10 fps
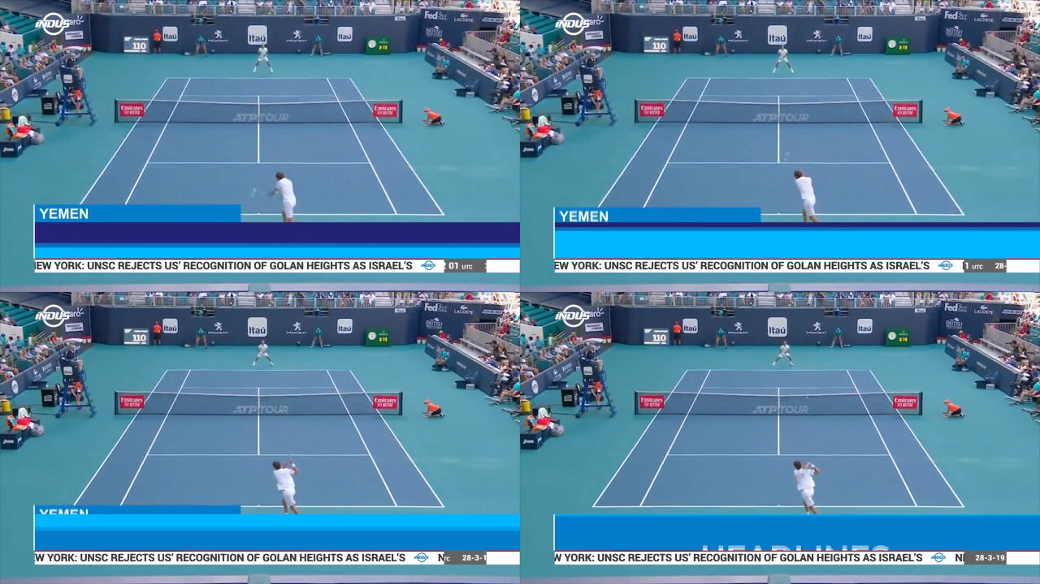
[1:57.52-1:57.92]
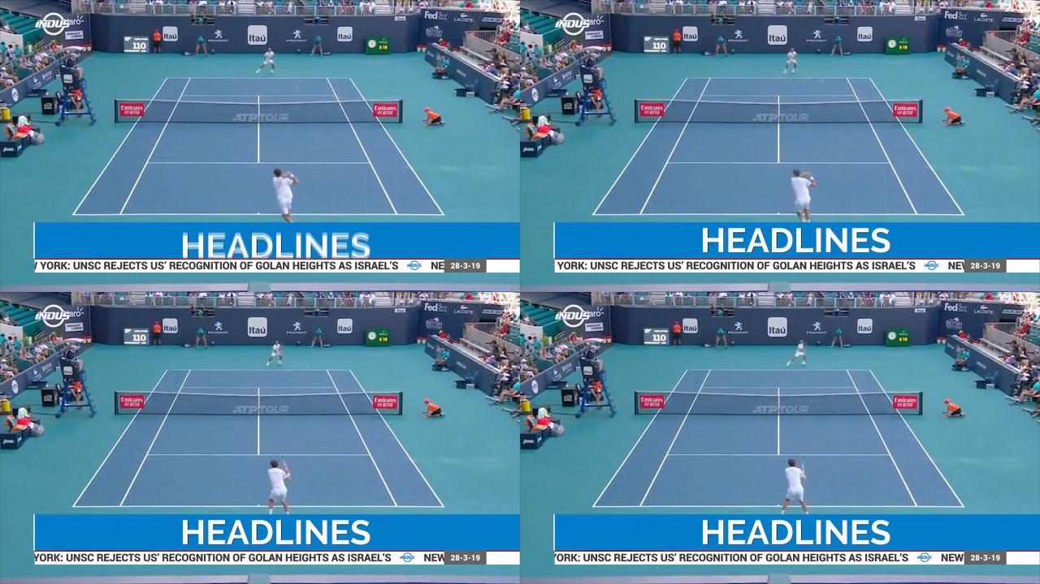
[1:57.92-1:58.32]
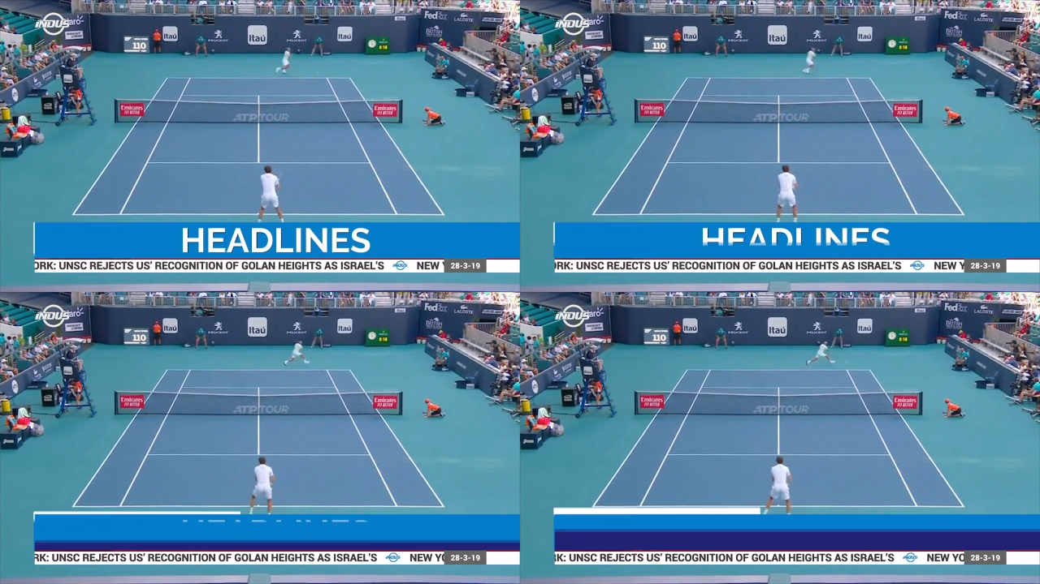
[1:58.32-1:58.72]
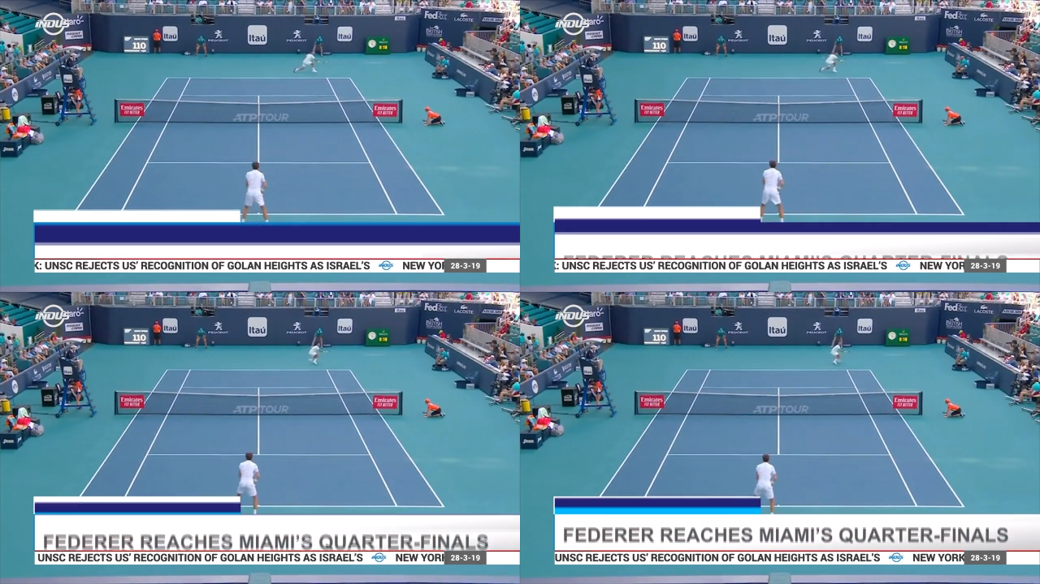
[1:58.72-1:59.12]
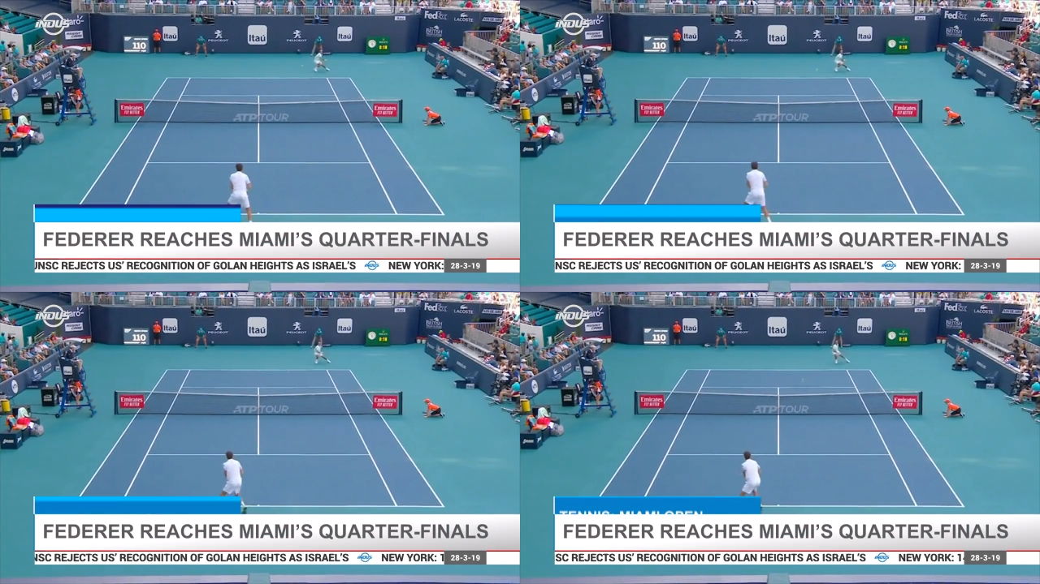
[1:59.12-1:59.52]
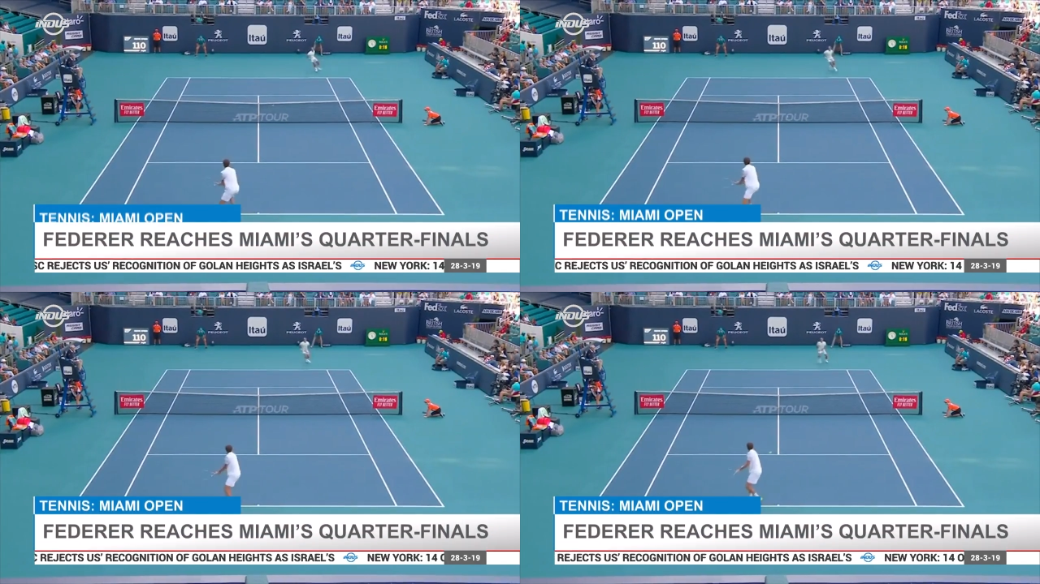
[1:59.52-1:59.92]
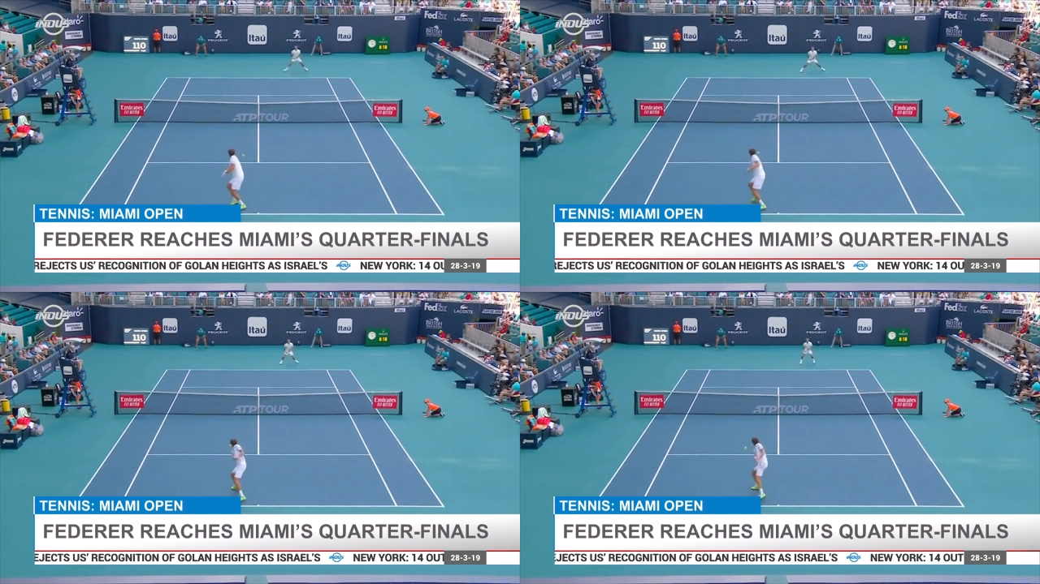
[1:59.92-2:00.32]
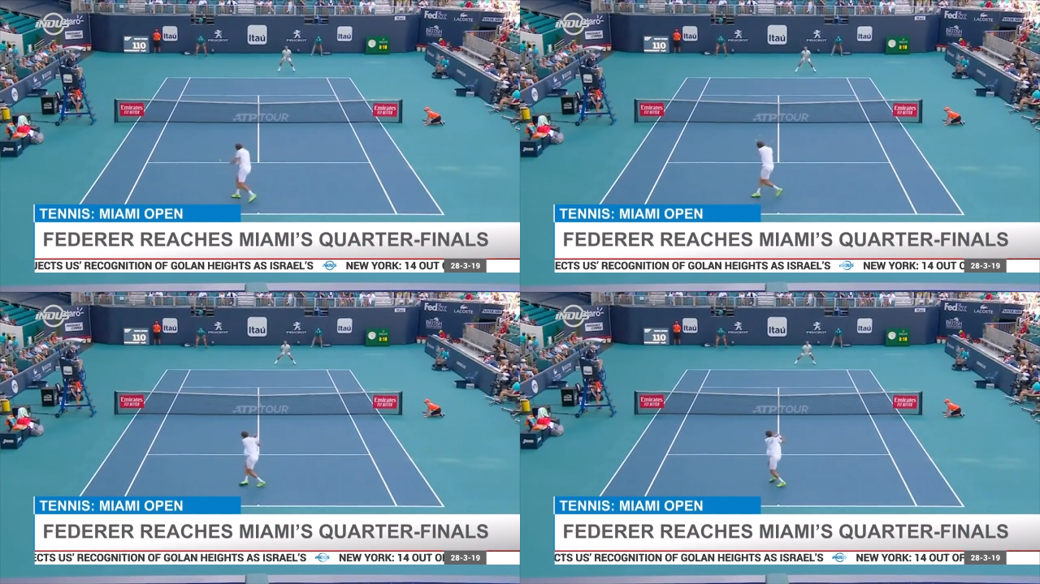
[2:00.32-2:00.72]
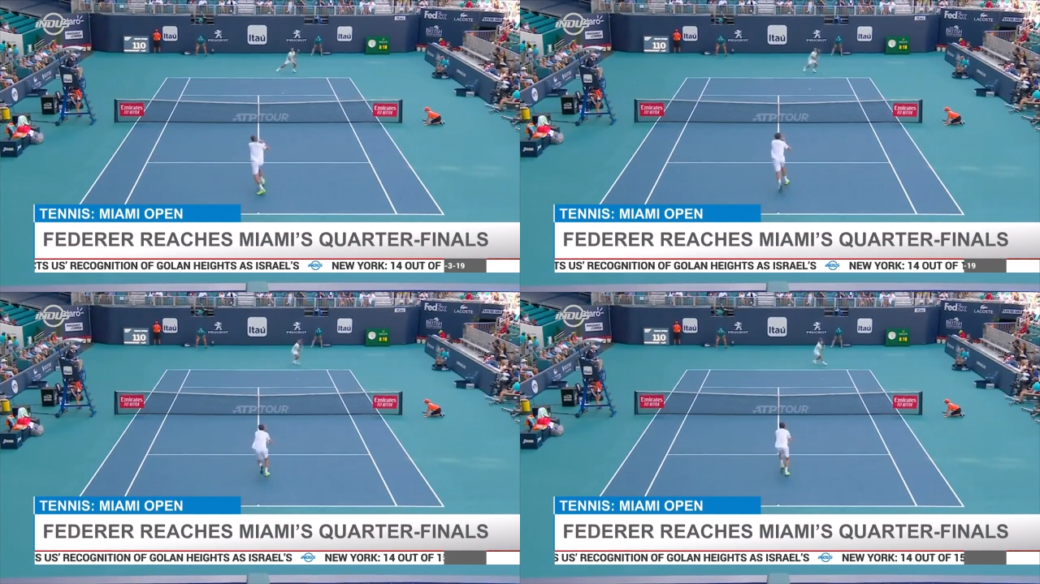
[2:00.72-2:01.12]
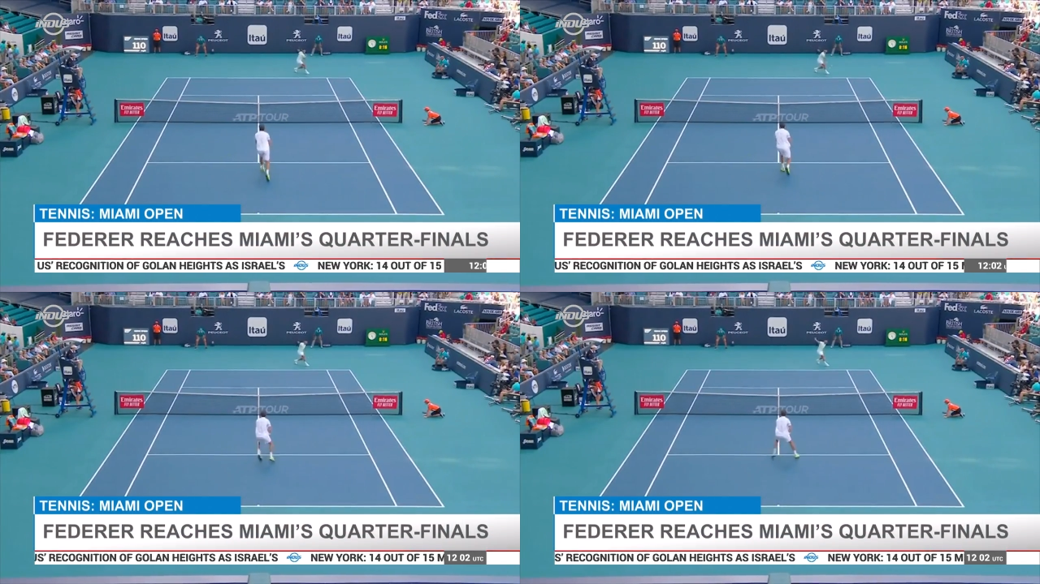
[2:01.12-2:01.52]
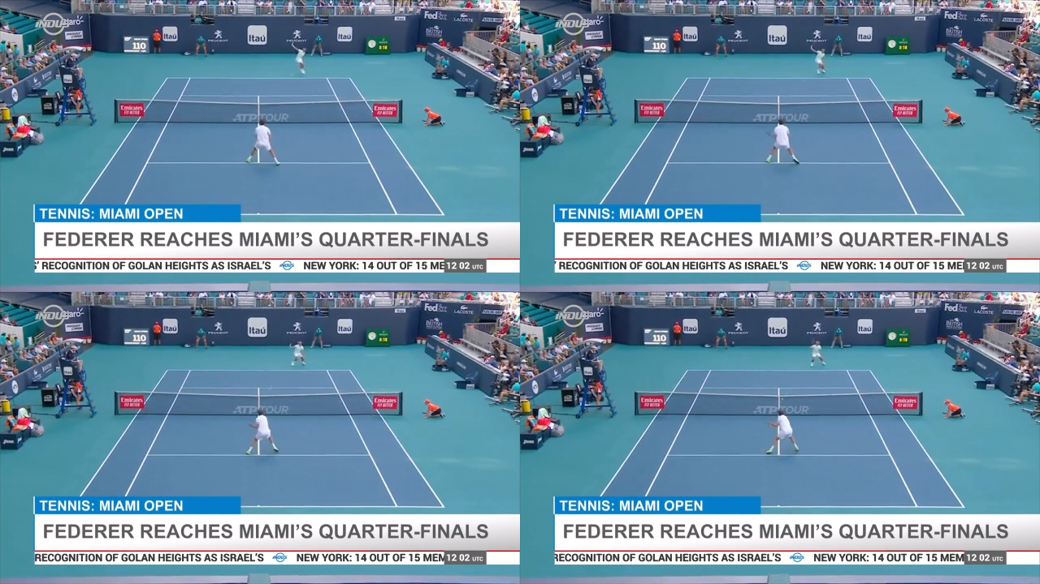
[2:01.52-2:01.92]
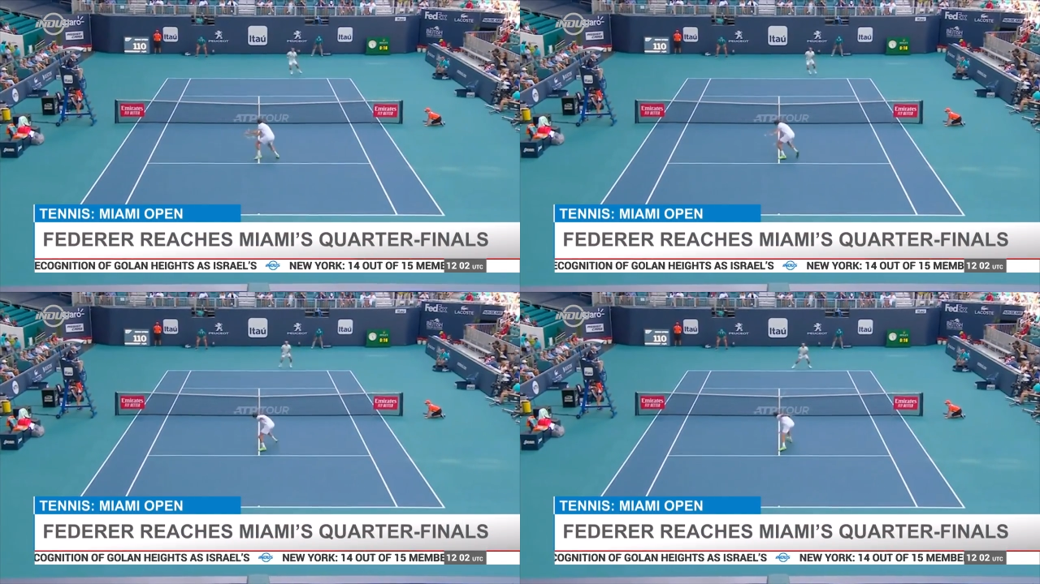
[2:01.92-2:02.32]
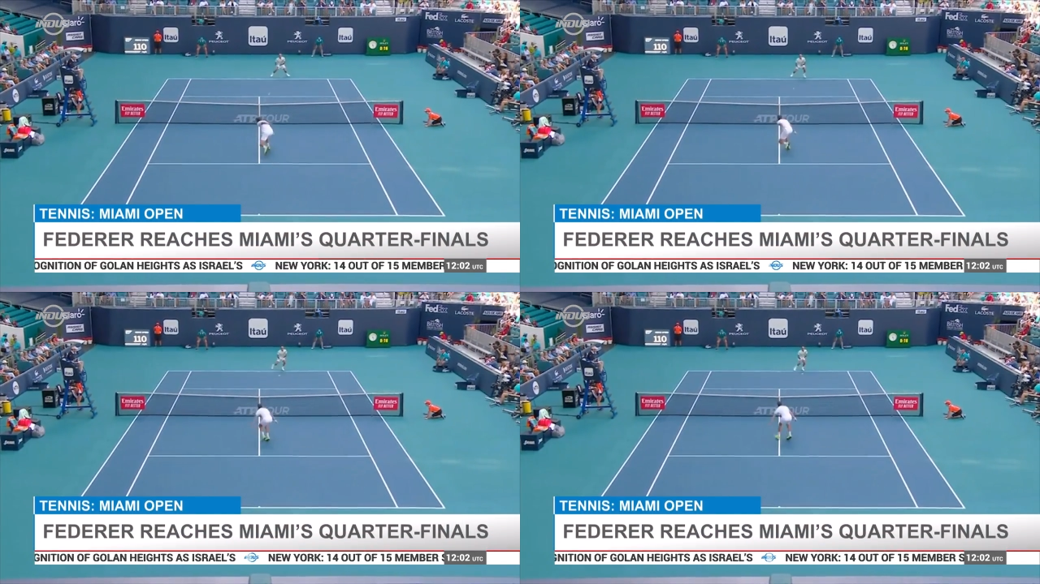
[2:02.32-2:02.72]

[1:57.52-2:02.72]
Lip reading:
(no speaker visible)